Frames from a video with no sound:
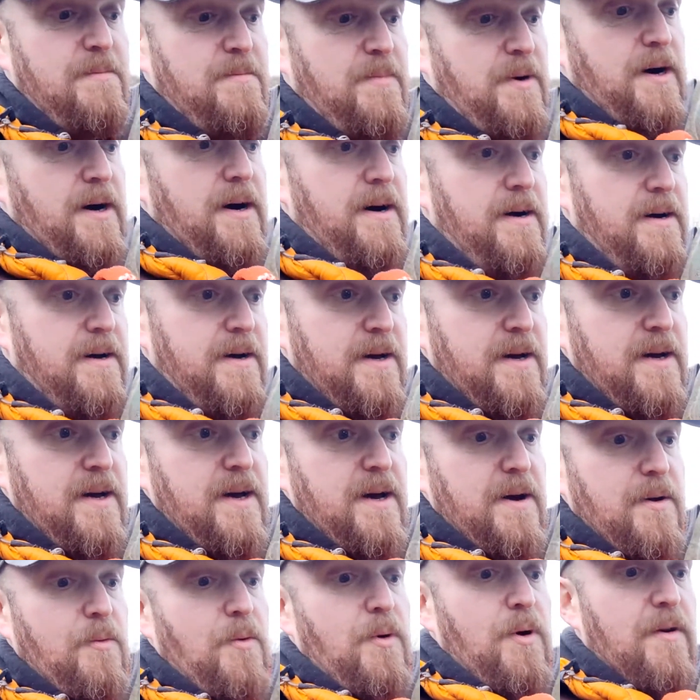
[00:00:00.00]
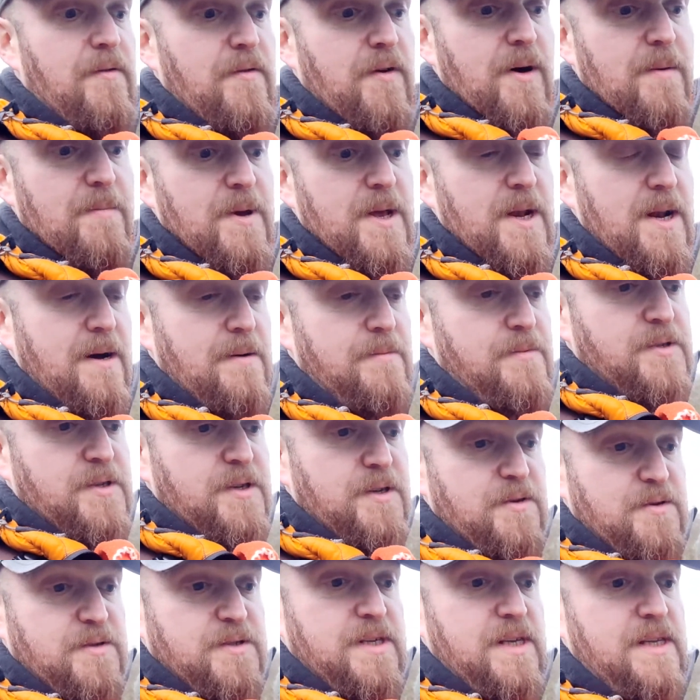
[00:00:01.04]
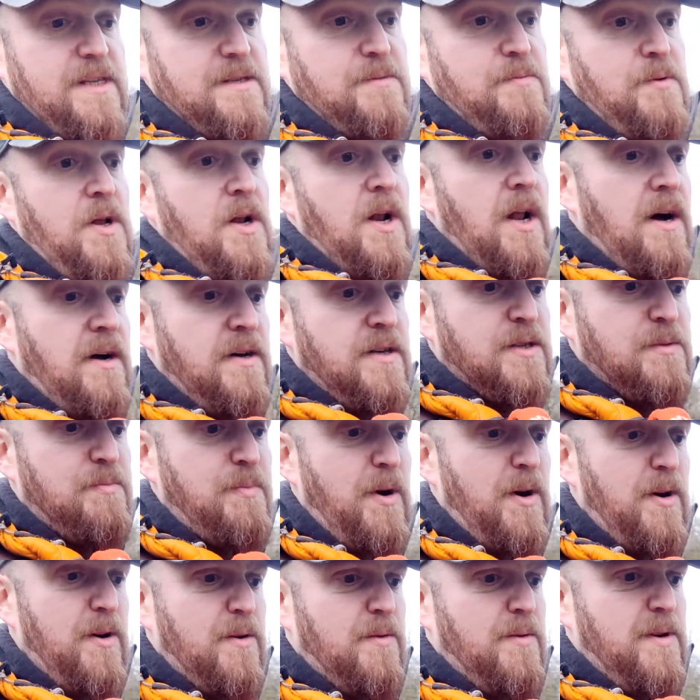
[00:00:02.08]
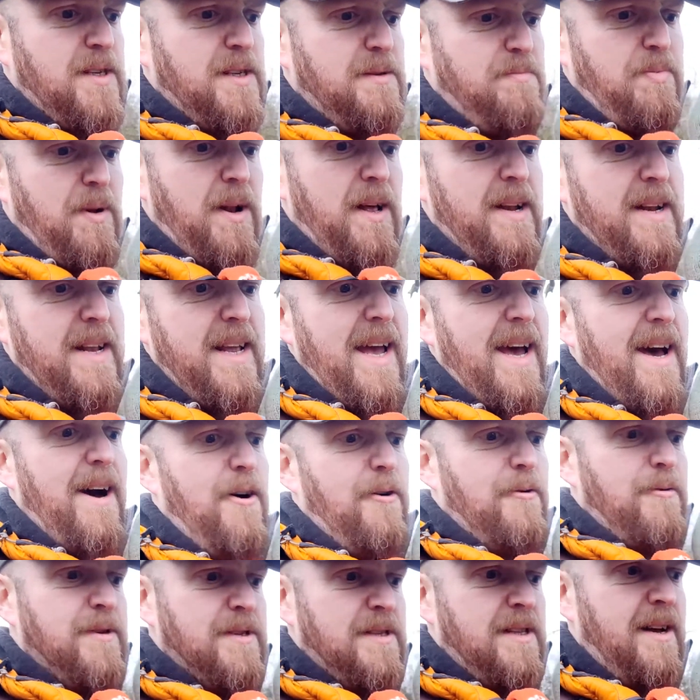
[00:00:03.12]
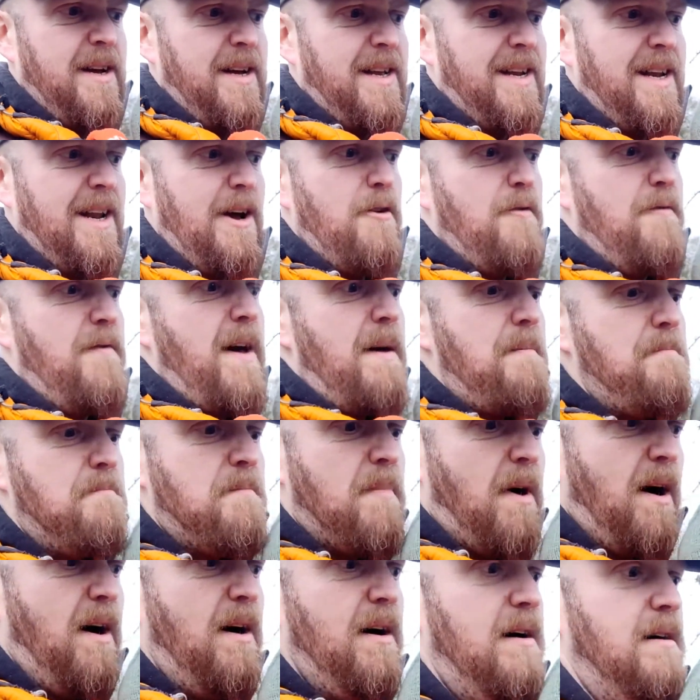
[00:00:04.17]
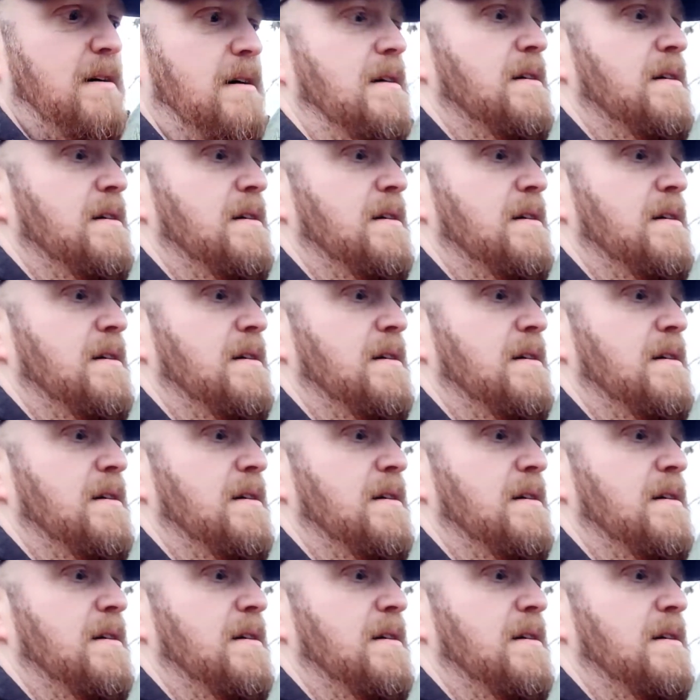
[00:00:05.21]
But what have I been up to since we last spoke, which bloody hell was like November